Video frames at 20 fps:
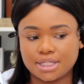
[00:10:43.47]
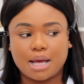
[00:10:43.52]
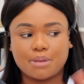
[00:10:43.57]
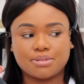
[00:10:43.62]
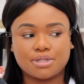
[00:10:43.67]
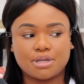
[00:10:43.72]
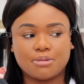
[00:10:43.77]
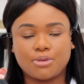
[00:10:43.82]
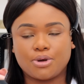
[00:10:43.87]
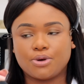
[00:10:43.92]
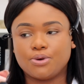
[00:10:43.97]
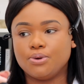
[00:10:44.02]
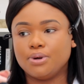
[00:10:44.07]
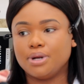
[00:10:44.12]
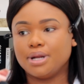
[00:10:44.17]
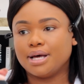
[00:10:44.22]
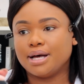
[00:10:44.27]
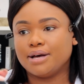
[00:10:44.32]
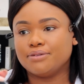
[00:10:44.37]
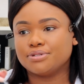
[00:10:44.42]
I'm someone who
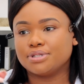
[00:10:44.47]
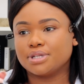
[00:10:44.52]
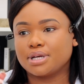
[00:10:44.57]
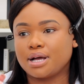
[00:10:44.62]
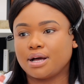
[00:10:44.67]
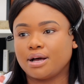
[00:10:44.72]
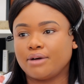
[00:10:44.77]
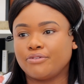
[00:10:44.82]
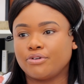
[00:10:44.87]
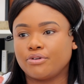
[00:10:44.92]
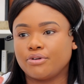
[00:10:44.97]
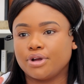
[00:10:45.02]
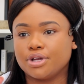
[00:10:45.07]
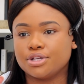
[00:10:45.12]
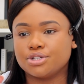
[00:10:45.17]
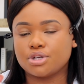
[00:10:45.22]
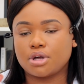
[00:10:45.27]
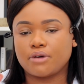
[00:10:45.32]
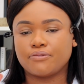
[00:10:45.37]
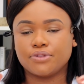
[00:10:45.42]
loves the
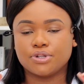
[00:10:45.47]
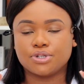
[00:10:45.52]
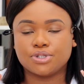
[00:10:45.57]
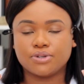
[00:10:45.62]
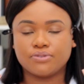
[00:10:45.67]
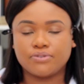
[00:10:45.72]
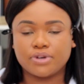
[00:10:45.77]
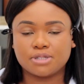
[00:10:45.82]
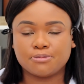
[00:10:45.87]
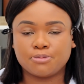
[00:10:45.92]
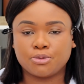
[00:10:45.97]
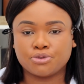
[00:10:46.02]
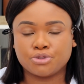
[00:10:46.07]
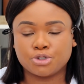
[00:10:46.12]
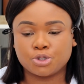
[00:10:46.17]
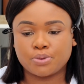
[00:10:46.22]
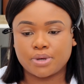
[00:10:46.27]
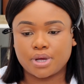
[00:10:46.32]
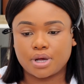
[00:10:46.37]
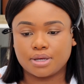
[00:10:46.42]
coverage of the Too Faced
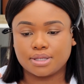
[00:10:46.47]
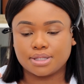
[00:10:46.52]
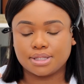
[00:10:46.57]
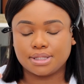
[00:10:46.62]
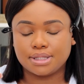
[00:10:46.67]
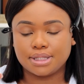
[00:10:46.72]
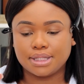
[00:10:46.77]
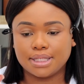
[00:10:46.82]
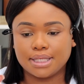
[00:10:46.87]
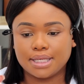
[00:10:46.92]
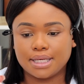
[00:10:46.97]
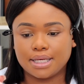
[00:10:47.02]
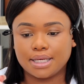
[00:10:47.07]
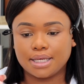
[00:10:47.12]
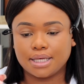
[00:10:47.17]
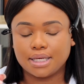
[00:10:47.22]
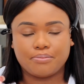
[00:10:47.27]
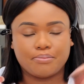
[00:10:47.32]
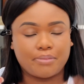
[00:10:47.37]
Bonus Wear concealer,